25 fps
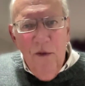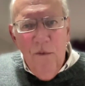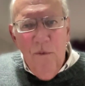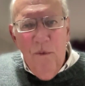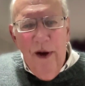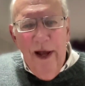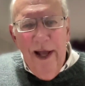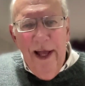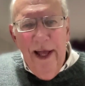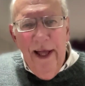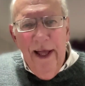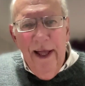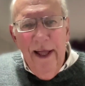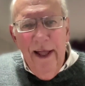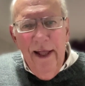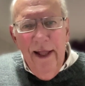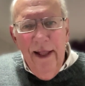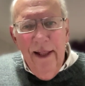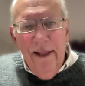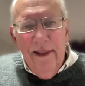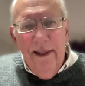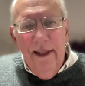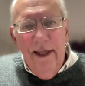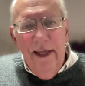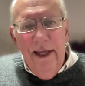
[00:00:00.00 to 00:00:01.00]
where
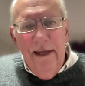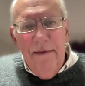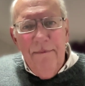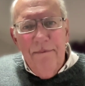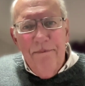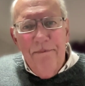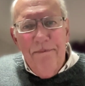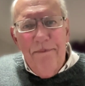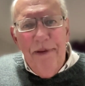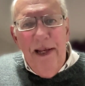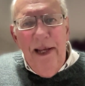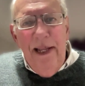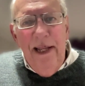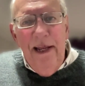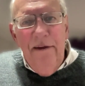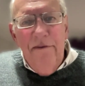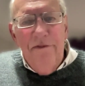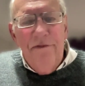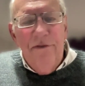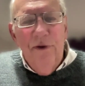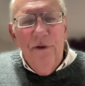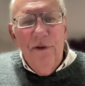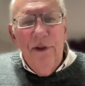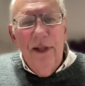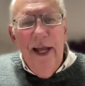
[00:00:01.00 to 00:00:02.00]
the billing
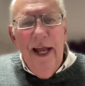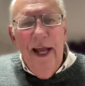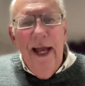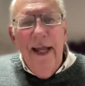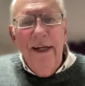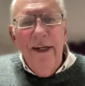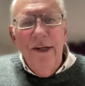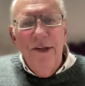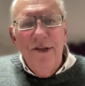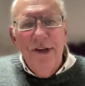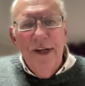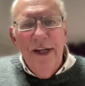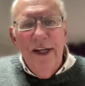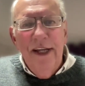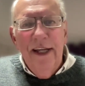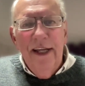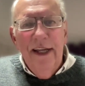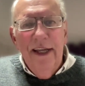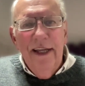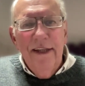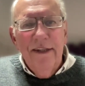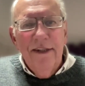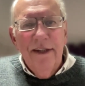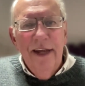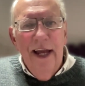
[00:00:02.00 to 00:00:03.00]
for the energy
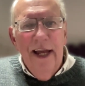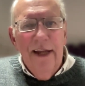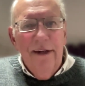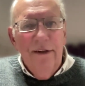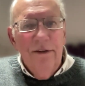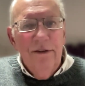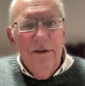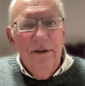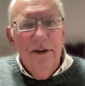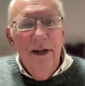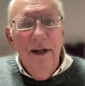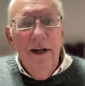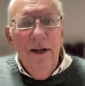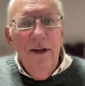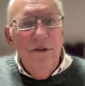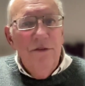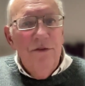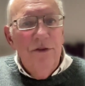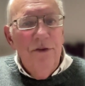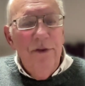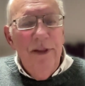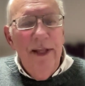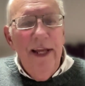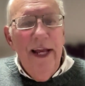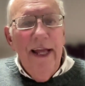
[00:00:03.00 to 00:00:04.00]
is handled
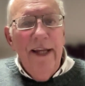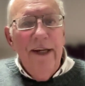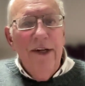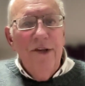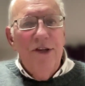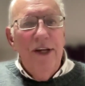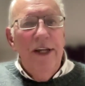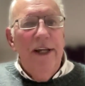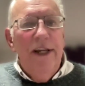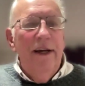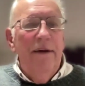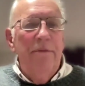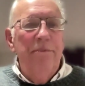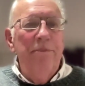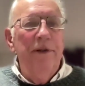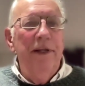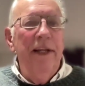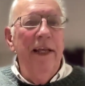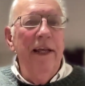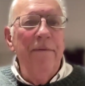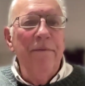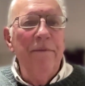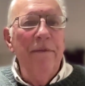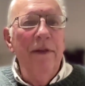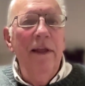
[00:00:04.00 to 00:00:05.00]
through the energy
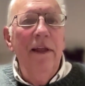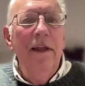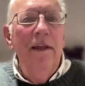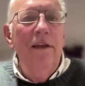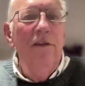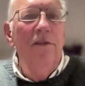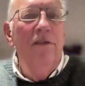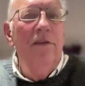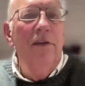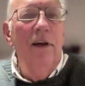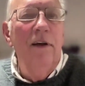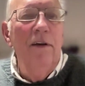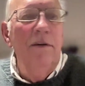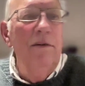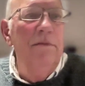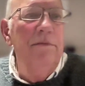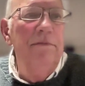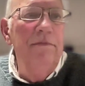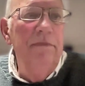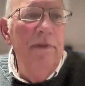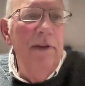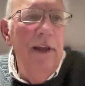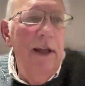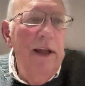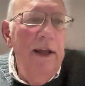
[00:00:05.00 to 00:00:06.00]
company. So
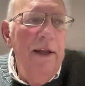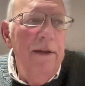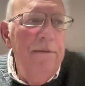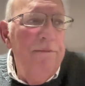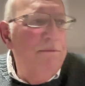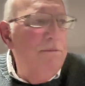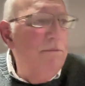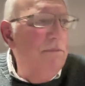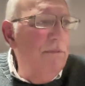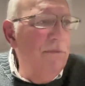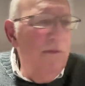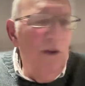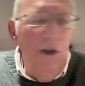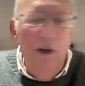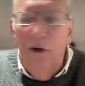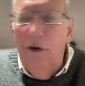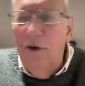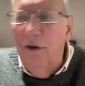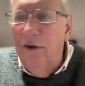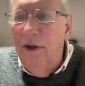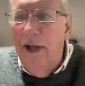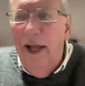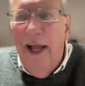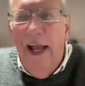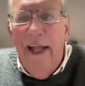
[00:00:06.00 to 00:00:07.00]

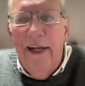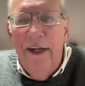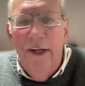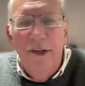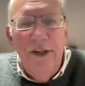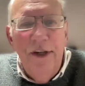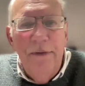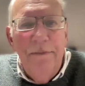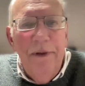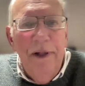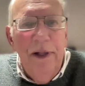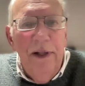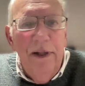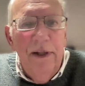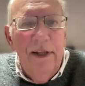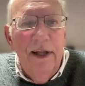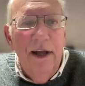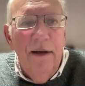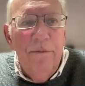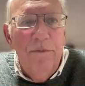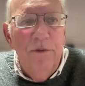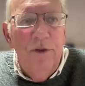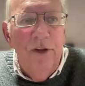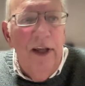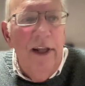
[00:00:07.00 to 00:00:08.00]
your energy bill
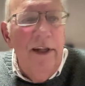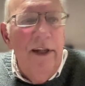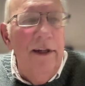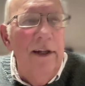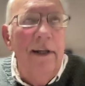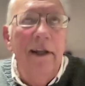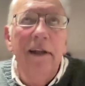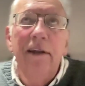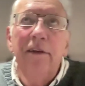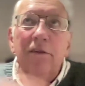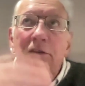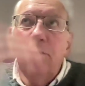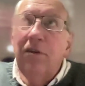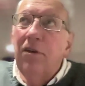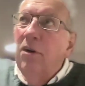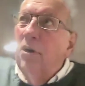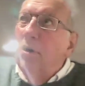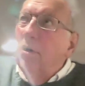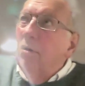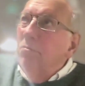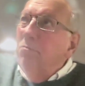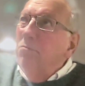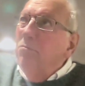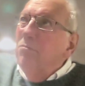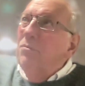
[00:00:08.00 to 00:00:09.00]
comes in and it's
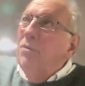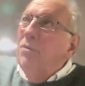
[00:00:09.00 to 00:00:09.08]
got,